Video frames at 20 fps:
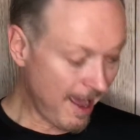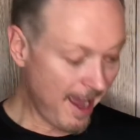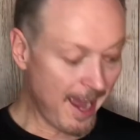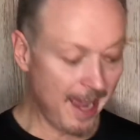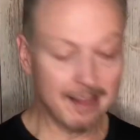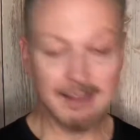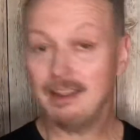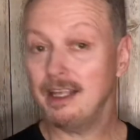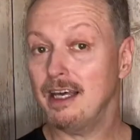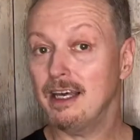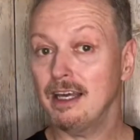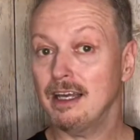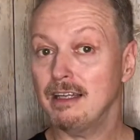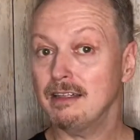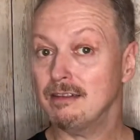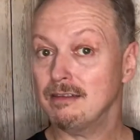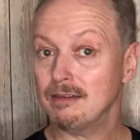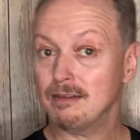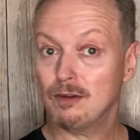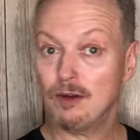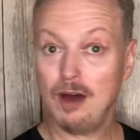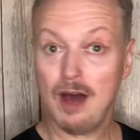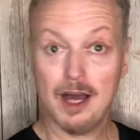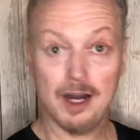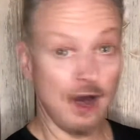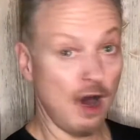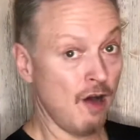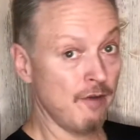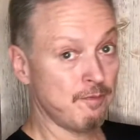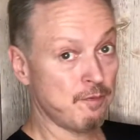And then
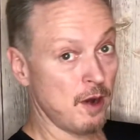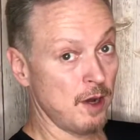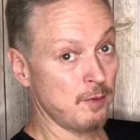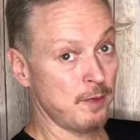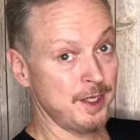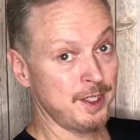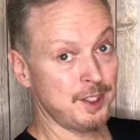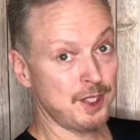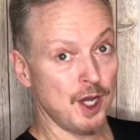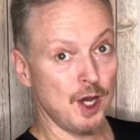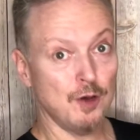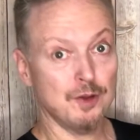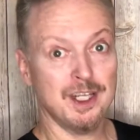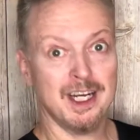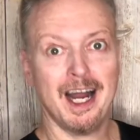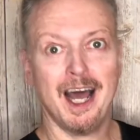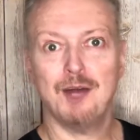an off-Broadway show that